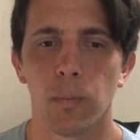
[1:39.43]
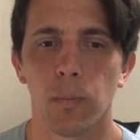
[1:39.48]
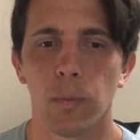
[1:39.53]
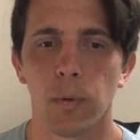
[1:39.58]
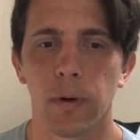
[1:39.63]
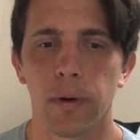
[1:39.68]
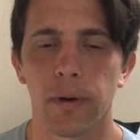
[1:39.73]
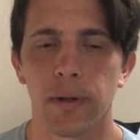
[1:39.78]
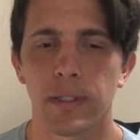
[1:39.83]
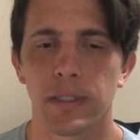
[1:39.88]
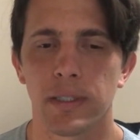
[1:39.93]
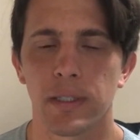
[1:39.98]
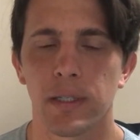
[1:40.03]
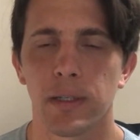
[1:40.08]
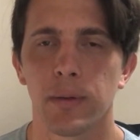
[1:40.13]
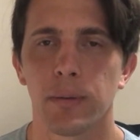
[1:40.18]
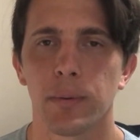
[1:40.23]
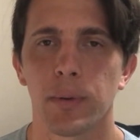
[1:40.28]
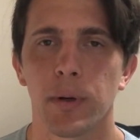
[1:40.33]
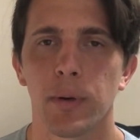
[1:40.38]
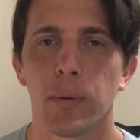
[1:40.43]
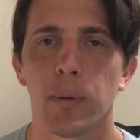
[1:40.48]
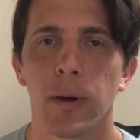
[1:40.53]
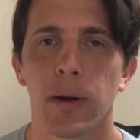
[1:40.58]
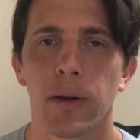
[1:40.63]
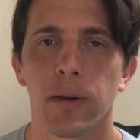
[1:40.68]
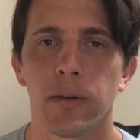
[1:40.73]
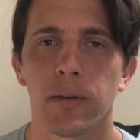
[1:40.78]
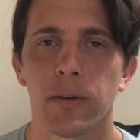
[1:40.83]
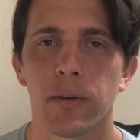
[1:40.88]
What do I see
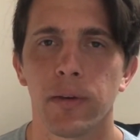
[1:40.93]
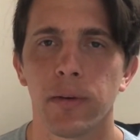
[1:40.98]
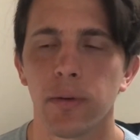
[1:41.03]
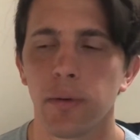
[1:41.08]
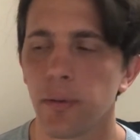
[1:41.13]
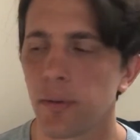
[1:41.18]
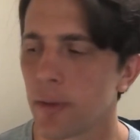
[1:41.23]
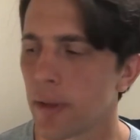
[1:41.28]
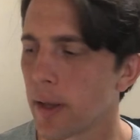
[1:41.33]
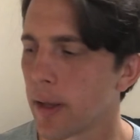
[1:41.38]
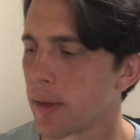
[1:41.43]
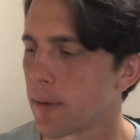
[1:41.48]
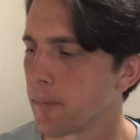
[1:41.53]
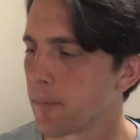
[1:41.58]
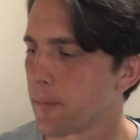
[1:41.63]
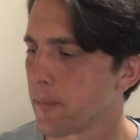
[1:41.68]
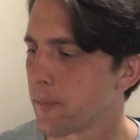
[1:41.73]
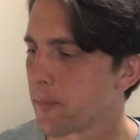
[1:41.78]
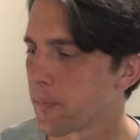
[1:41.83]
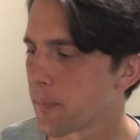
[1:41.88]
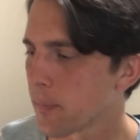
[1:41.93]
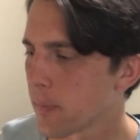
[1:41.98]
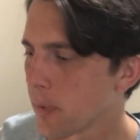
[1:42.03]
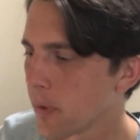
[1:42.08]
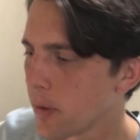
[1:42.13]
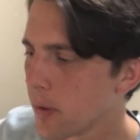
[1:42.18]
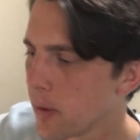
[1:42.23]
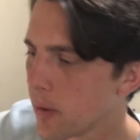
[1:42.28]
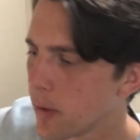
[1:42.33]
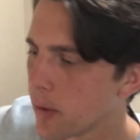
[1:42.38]
required to do that
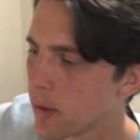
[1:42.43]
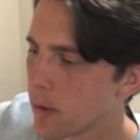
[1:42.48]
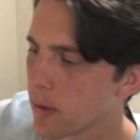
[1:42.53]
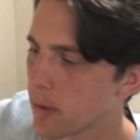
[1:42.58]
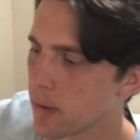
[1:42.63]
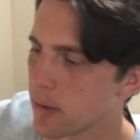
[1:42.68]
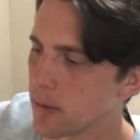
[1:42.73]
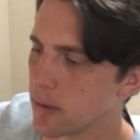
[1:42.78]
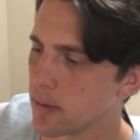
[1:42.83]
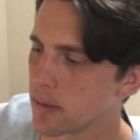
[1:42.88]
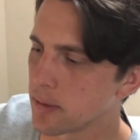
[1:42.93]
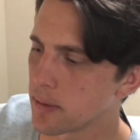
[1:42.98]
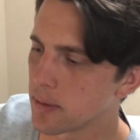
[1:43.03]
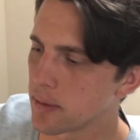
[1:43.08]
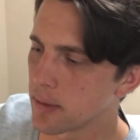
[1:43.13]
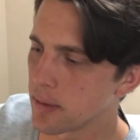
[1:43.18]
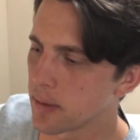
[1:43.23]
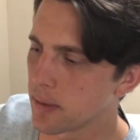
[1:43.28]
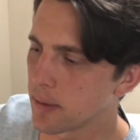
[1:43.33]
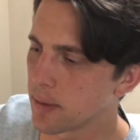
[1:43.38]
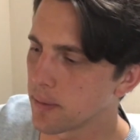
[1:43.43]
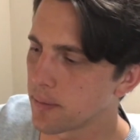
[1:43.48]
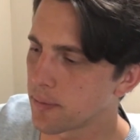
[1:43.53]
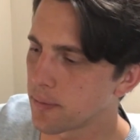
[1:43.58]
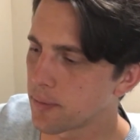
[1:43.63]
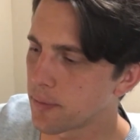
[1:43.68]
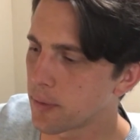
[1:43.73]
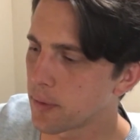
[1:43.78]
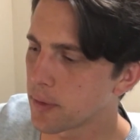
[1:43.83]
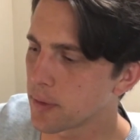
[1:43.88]
is
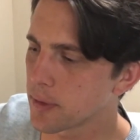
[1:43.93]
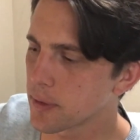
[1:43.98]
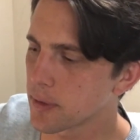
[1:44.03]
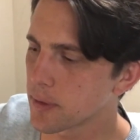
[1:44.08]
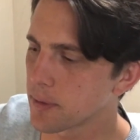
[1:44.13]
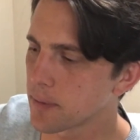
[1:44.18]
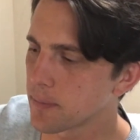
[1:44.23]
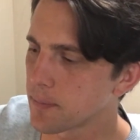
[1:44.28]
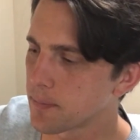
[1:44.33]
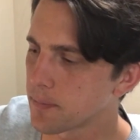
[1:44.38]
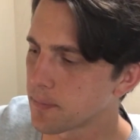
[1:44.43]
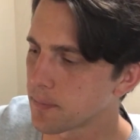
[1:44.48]
first,